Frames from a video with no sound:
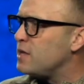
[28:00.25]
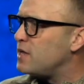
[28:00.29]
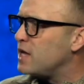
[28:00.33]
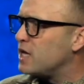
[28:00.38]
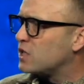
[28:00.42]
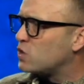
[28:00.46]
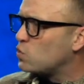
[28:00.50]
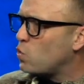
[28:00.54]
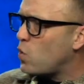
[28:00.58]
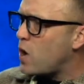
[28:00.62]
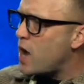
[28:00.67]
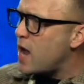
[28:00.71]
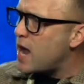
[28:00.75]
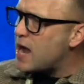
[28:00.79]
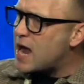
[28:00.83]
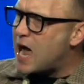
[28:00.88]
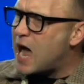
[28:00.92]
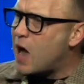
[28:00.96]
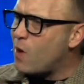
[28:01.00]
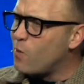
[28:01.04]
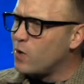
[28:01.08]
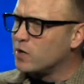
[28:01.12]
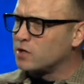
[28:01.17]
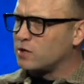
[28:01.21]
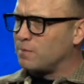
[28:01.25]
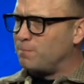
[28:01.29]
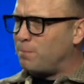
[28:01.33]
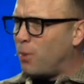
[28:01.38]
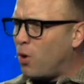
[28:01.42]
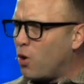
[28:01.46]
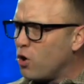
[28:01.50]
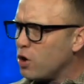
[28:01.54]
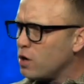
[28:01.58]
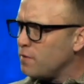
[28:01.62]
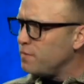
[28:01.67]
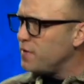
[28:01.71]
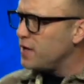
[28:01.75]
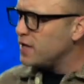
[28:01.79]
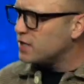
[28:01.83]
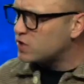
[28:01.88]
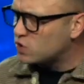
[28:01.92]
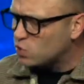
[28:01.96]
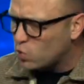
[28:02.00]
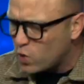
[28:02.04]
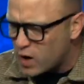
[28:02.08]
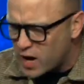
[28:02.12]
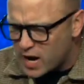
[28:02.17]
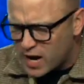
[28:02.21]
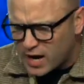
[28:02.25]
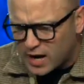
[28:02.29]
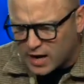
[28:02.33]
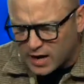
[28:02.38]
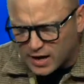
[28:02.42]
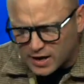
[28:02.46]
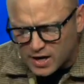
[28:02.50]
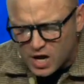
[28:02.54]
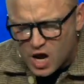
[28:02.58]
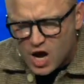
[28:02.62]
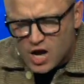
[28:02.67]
me this way, I was born this way,